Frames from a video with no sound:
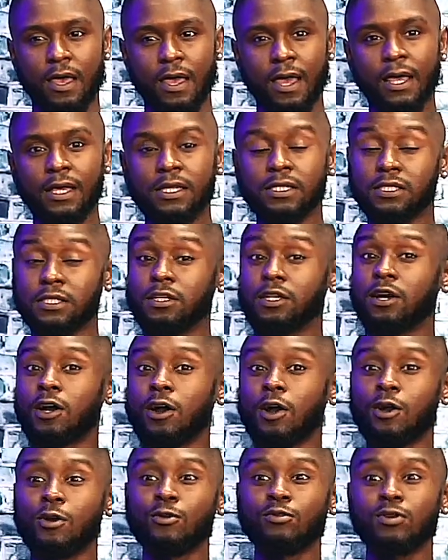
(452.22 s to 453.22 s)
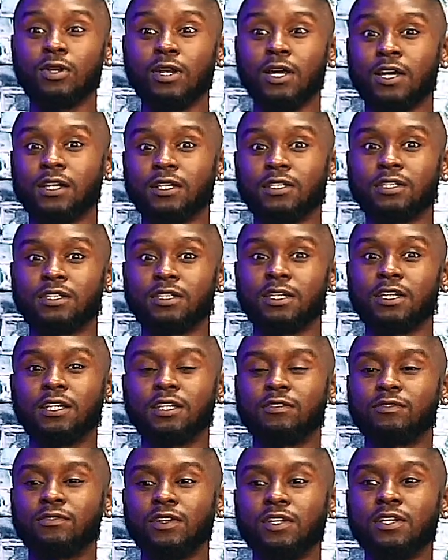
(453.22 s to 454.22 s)
I see a whole lot of
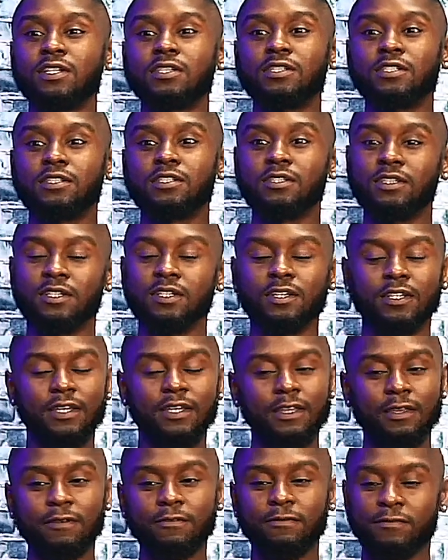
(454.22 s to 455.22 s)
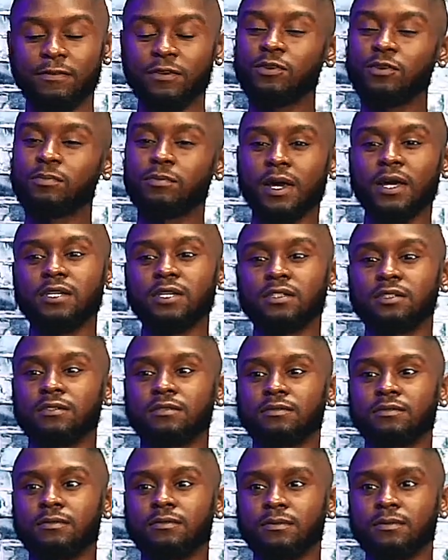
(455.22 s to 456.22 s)
negative energy. Yeah, it, it feel
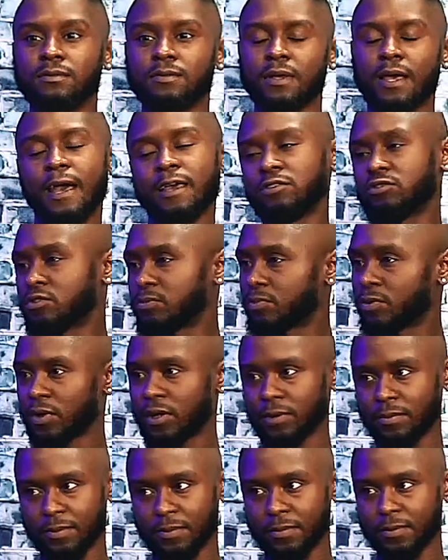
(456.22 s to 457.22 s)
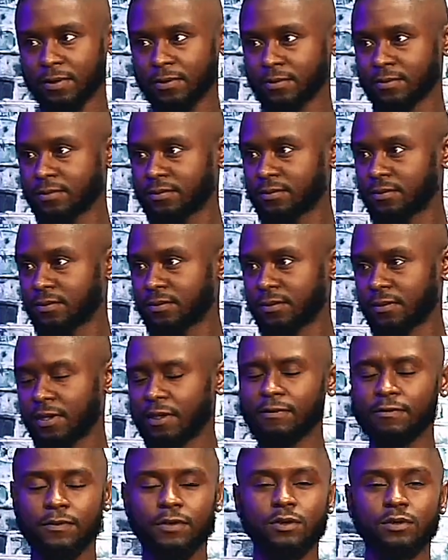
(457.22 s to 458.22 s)
positive. I used to party promote. Mm-hmm.
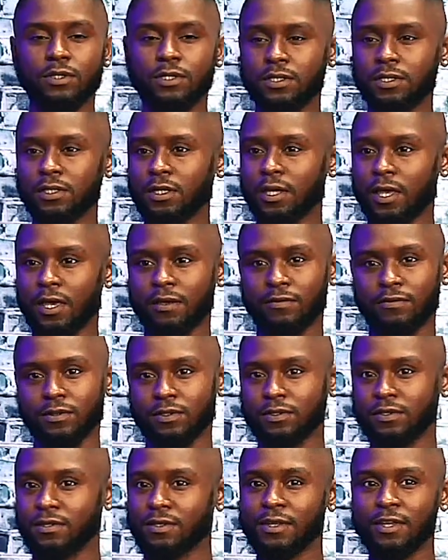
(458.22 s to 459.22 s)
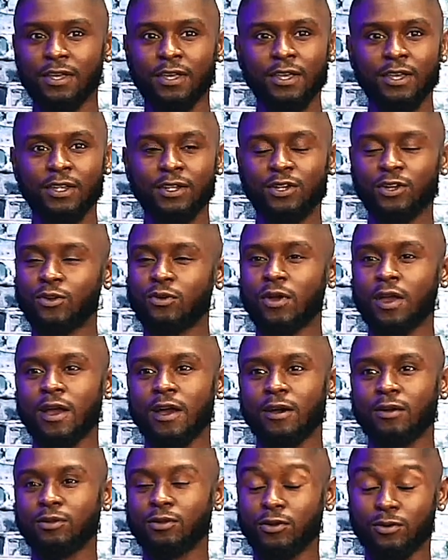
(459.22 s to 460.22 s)
It feel good having the the
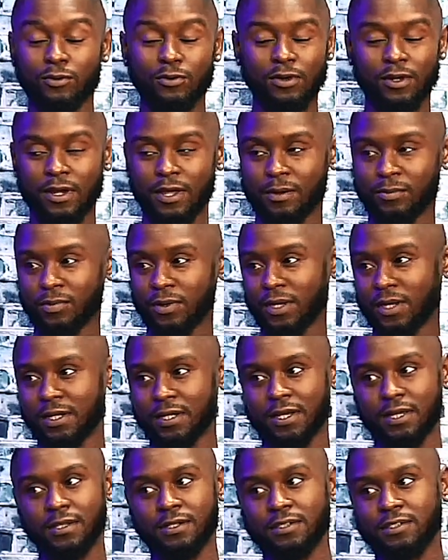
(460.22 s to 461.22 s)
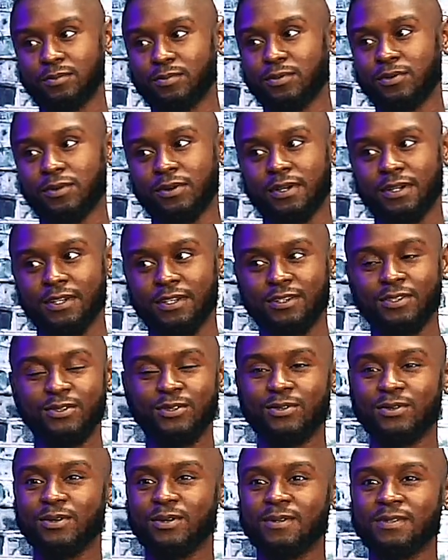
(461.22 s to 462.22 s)
crowd knowing I packed out this party. You
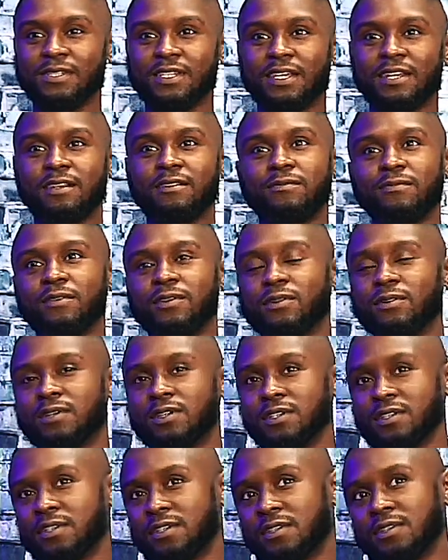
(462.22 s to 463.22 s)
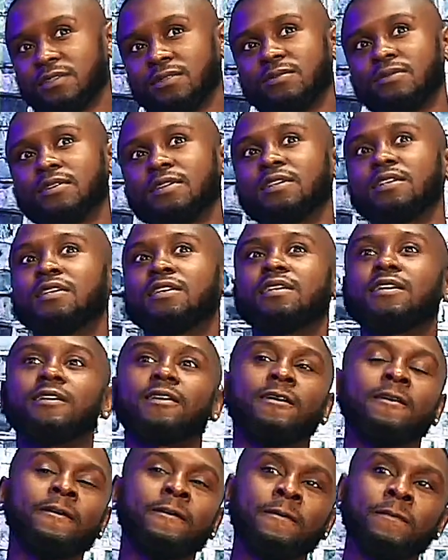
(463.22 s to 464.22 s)
know what I'm saying? It feel good knowing
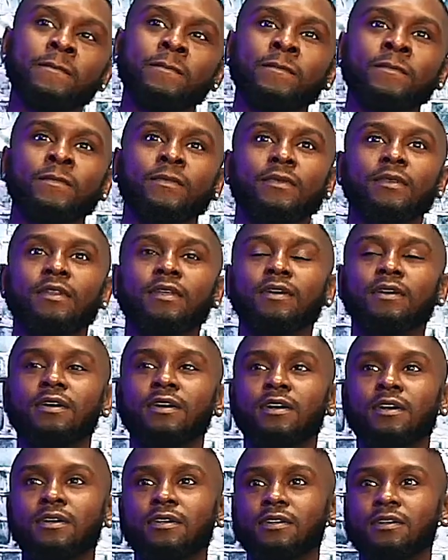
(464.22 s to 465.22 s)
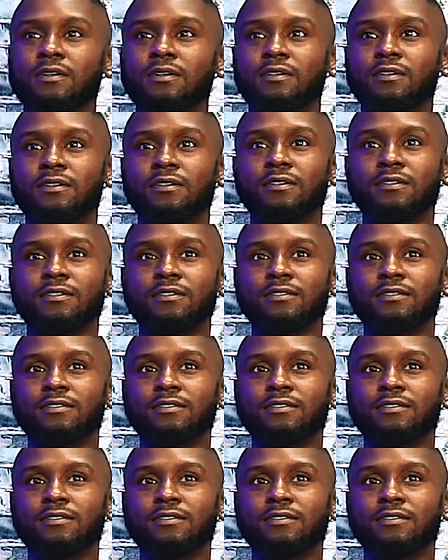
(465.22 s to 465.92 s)
that uh